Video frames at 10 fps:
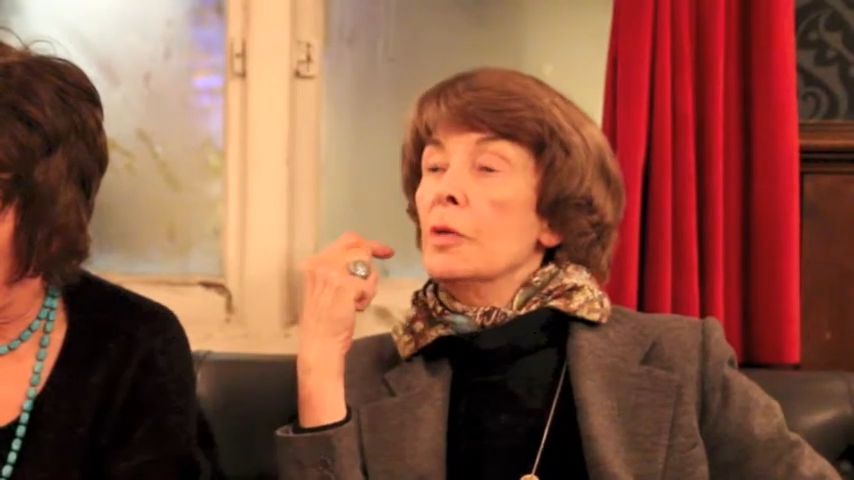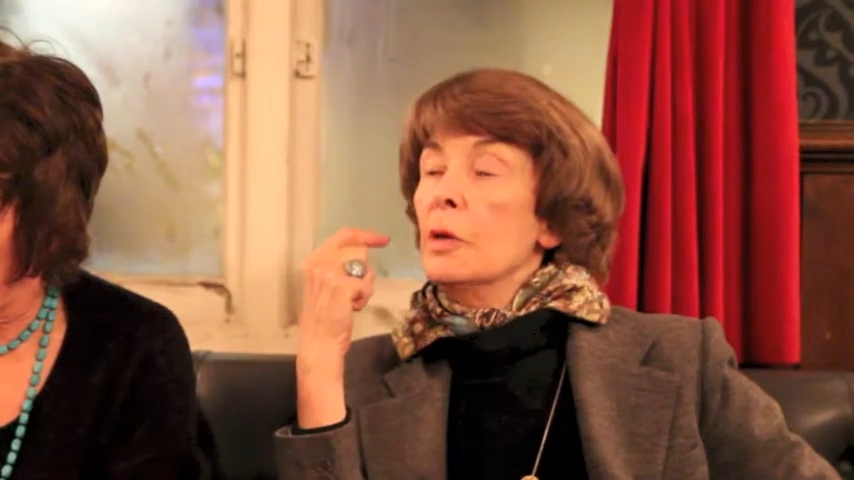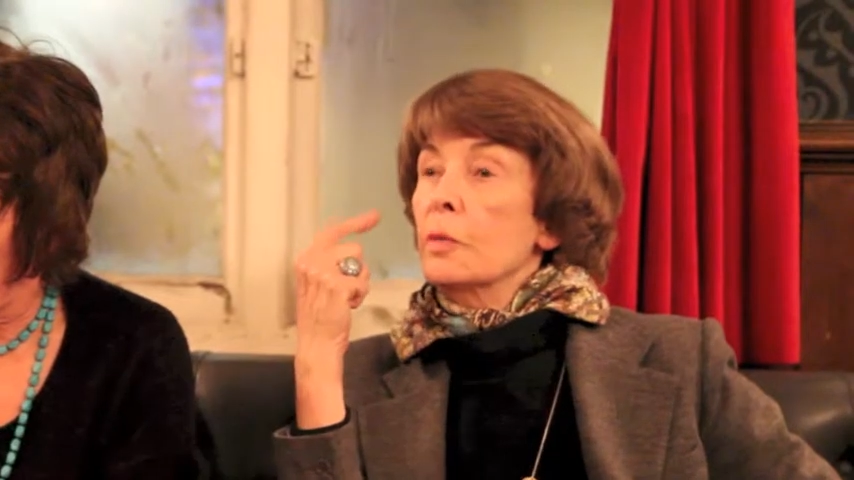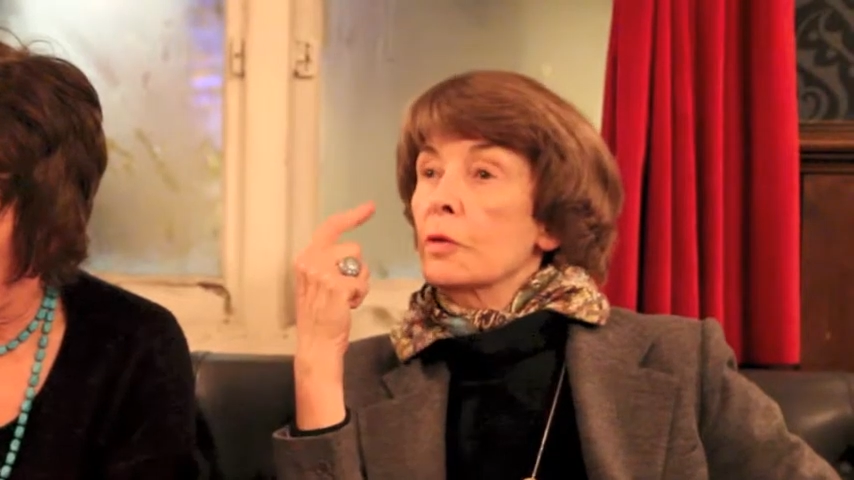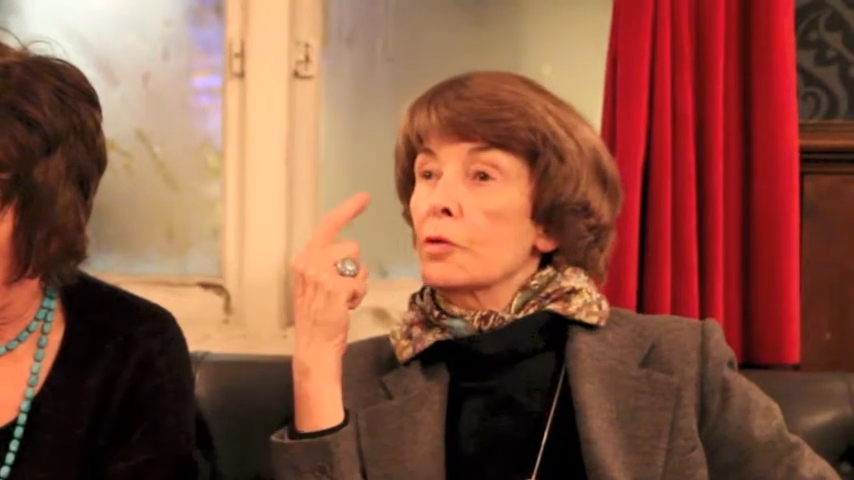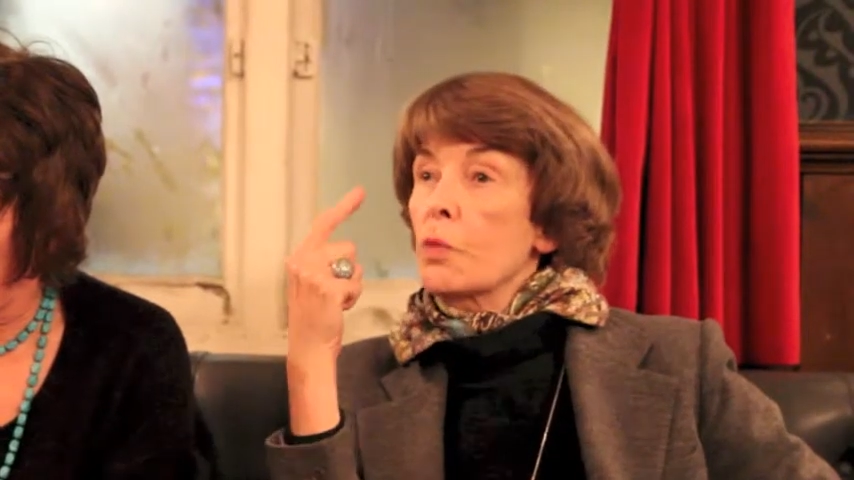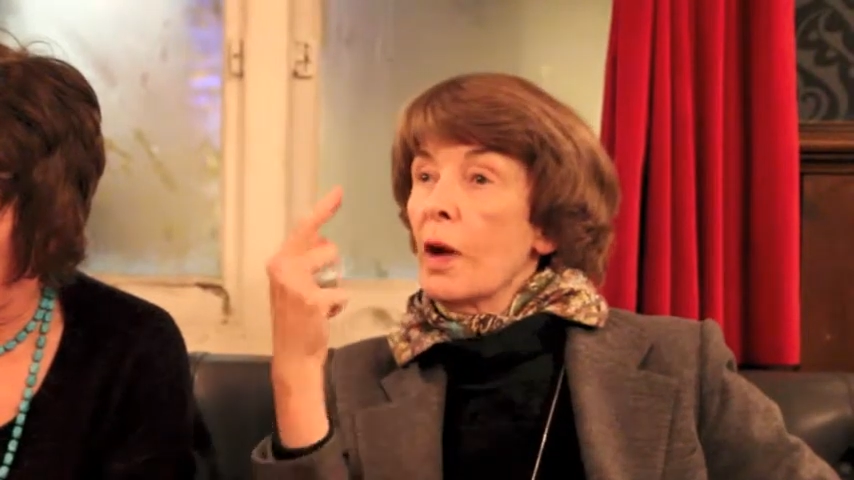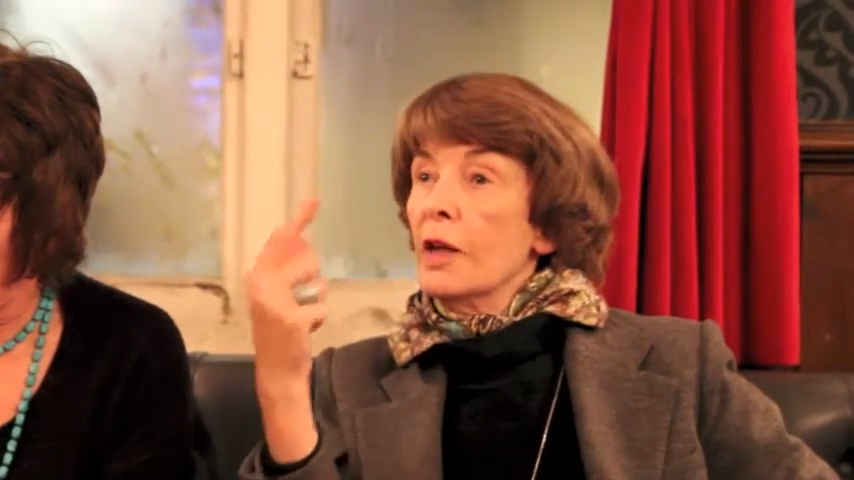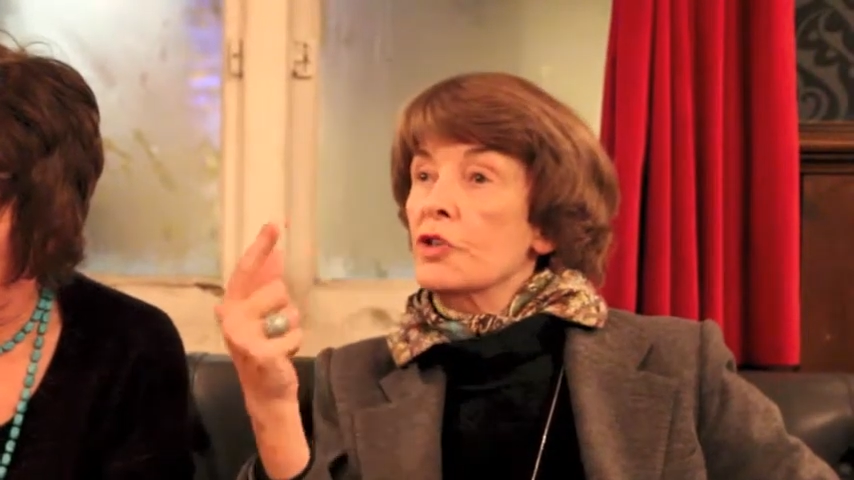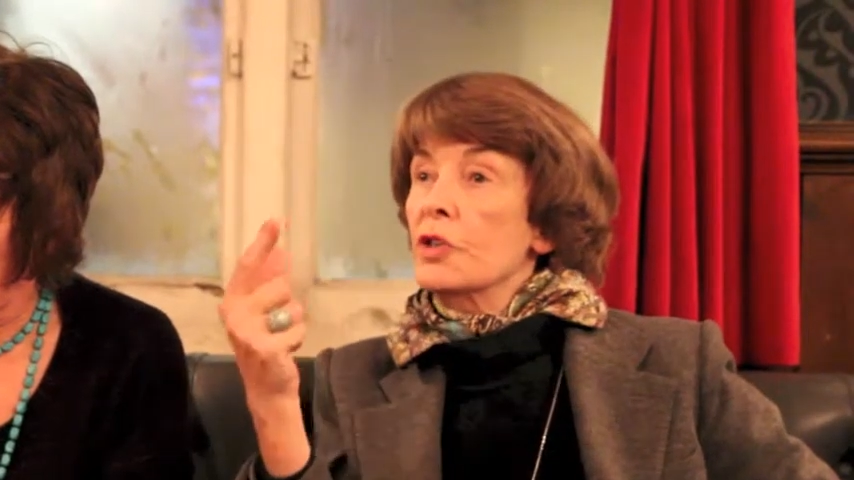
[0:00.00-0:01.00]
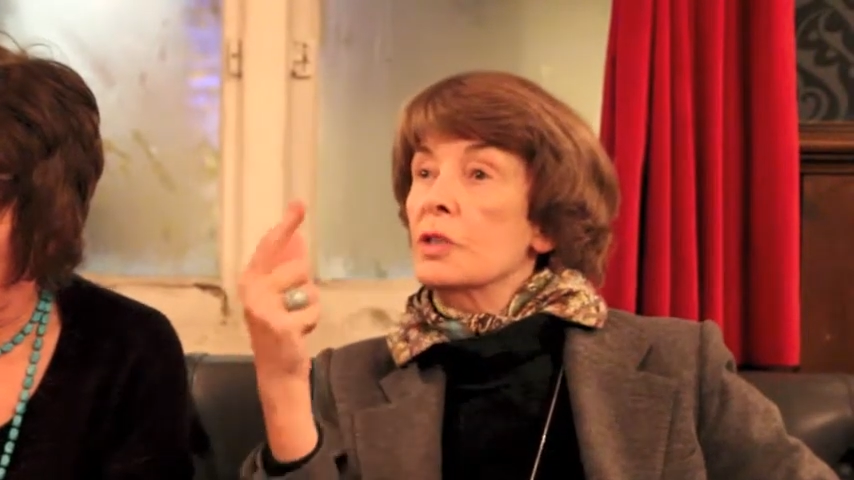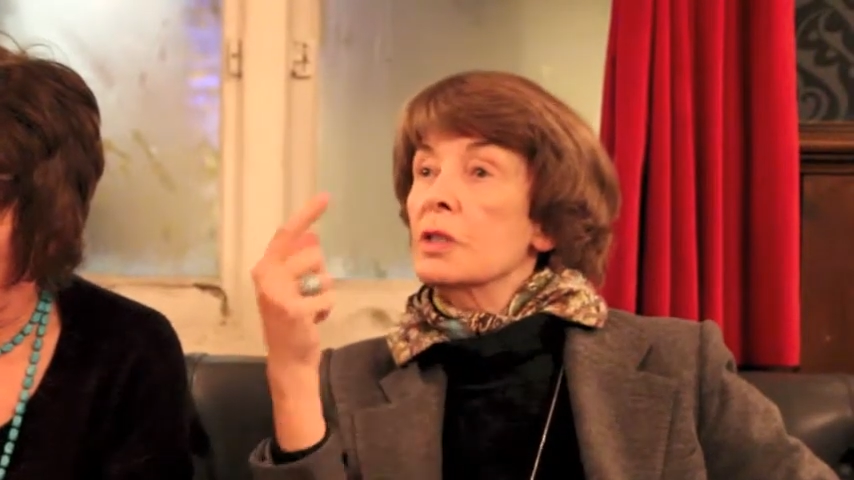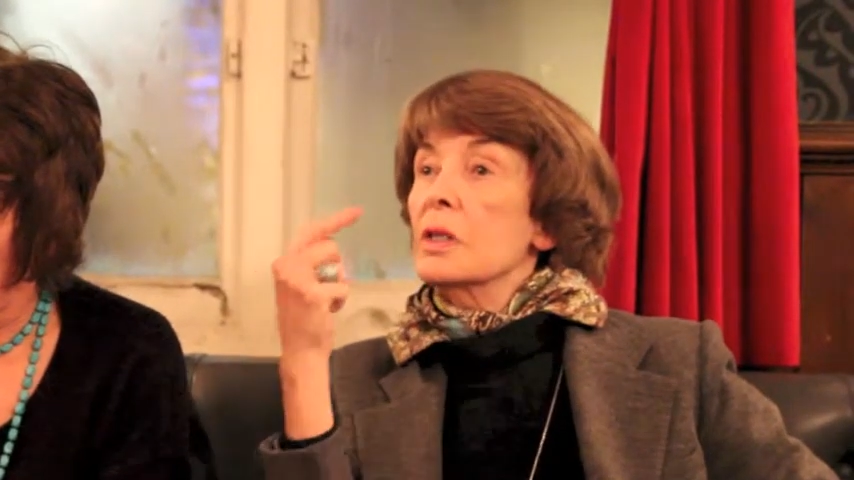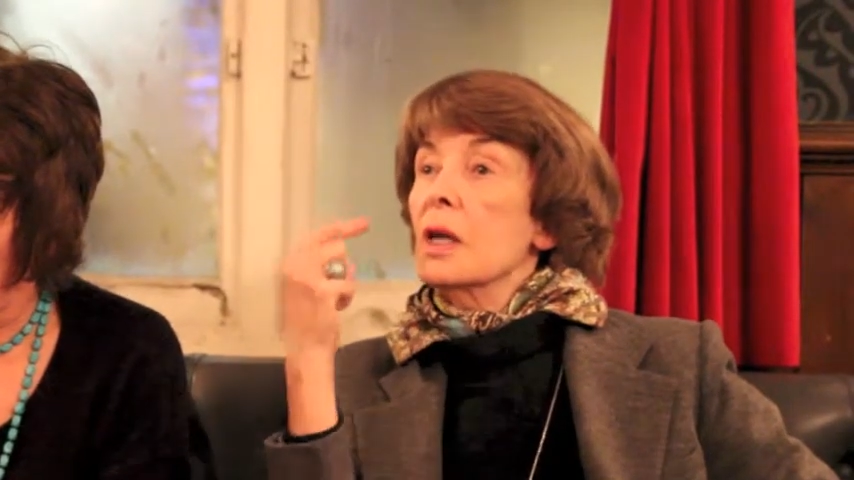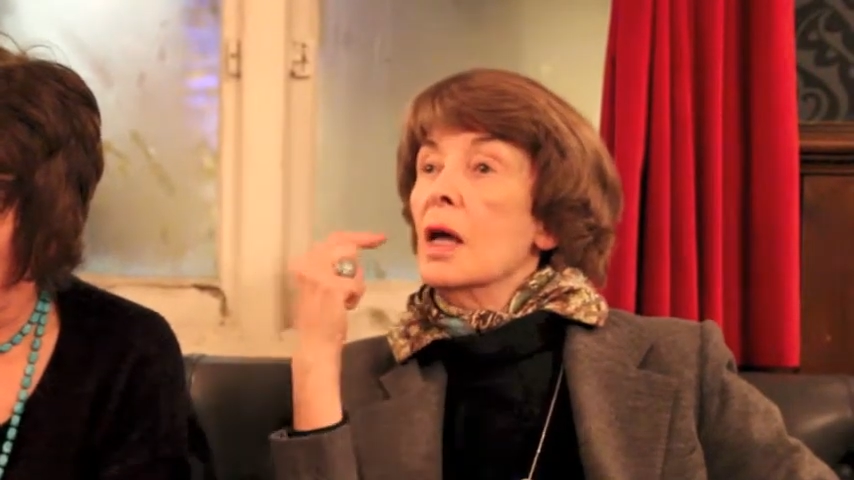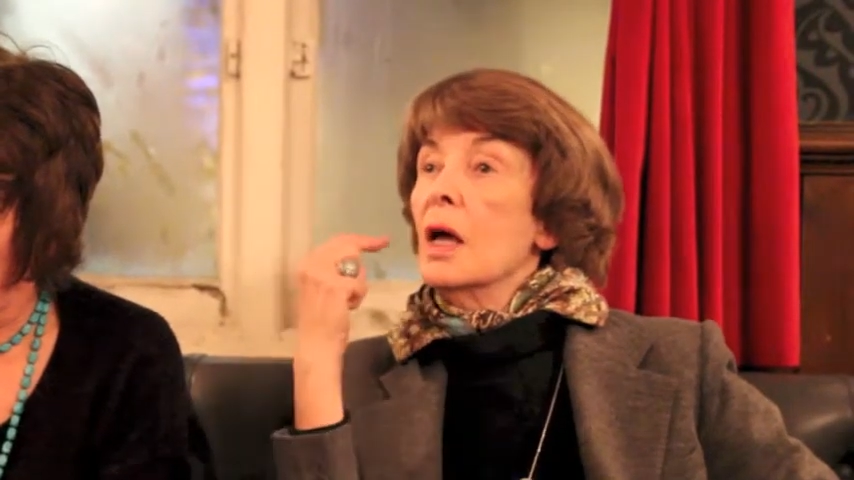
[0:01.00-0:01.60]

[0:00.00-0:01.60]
people's wages,